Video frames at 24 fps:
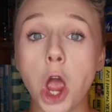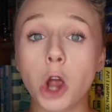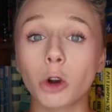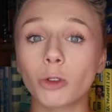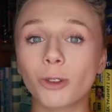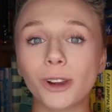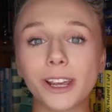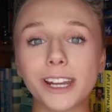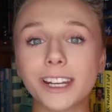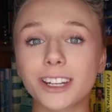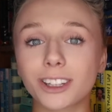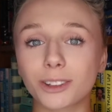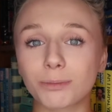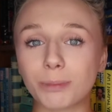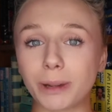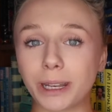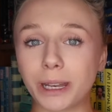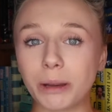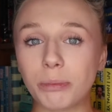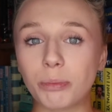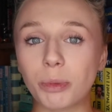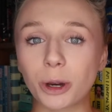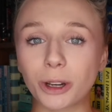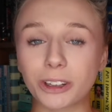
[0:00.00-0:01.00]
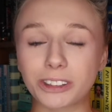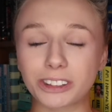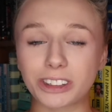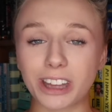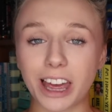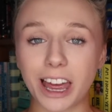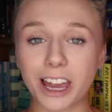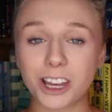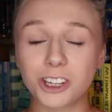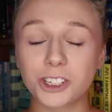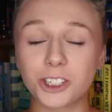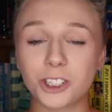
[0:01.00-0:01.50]
read as many books
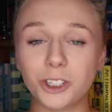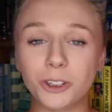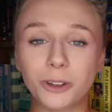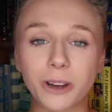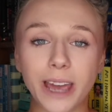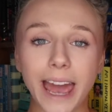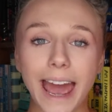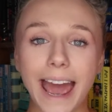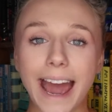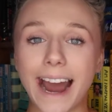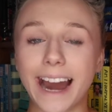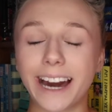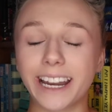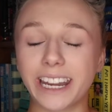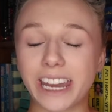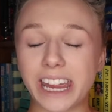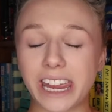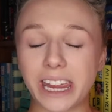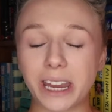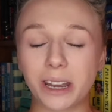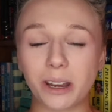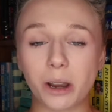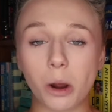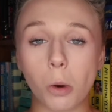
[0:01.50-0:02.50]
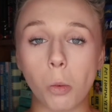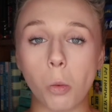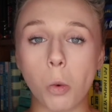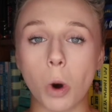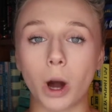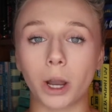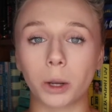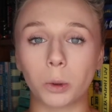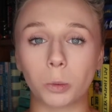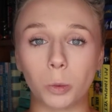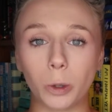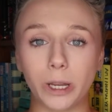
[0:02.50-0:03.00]
as you can in
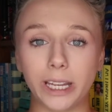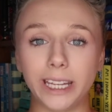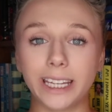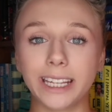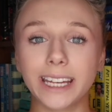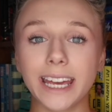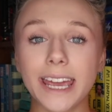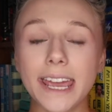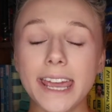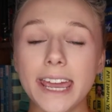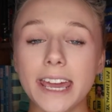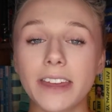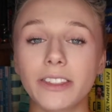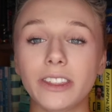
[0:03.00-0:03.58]
one week.